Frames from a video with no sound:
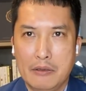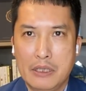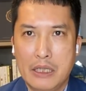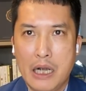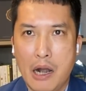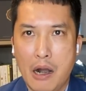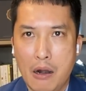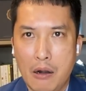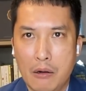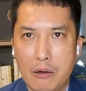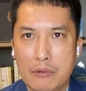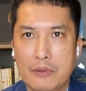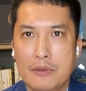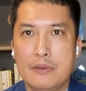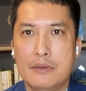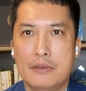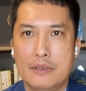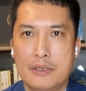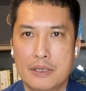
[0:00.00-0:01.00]
go
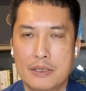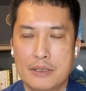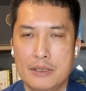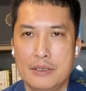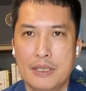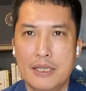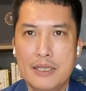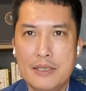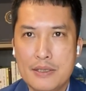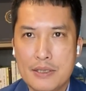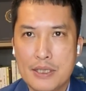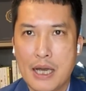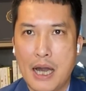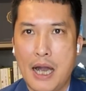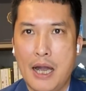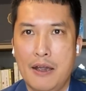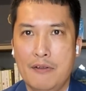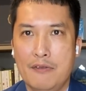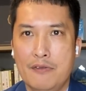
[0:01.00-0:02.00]
the
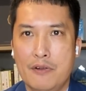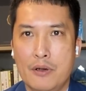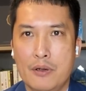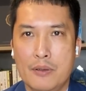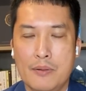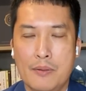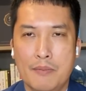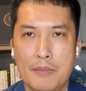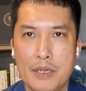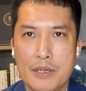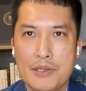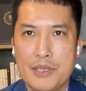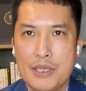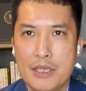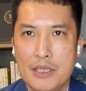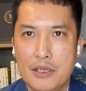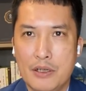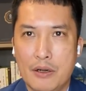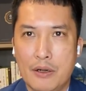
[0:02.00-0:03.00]
insight from a
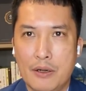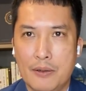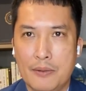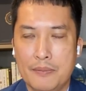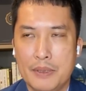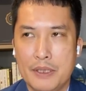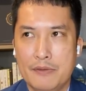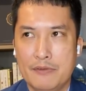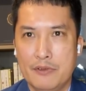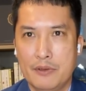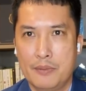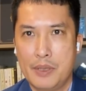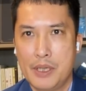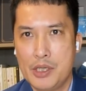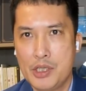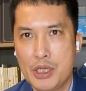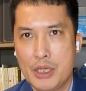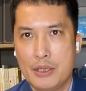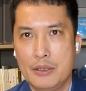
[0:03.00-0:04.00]
sea of
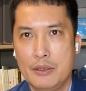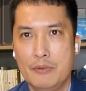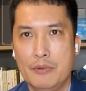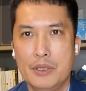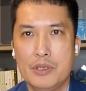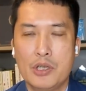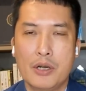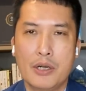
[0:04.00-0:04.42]
information. We're